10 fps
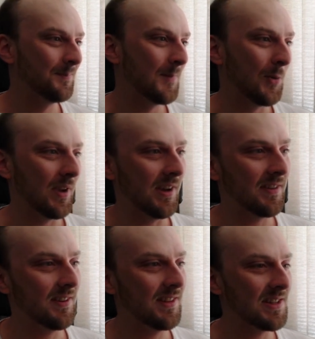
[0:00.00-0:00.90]
Okay, I
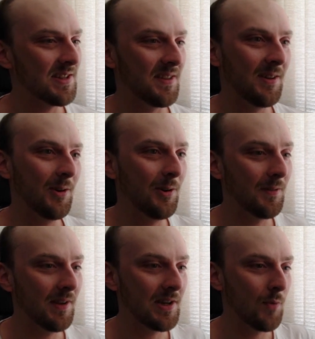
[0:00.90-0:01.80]
think that's it.
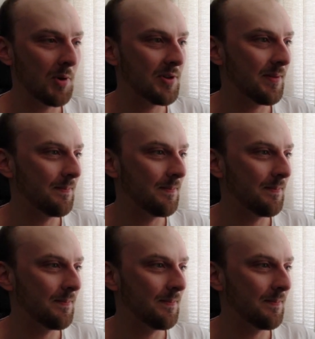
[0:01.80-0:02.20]
Thanks for watching.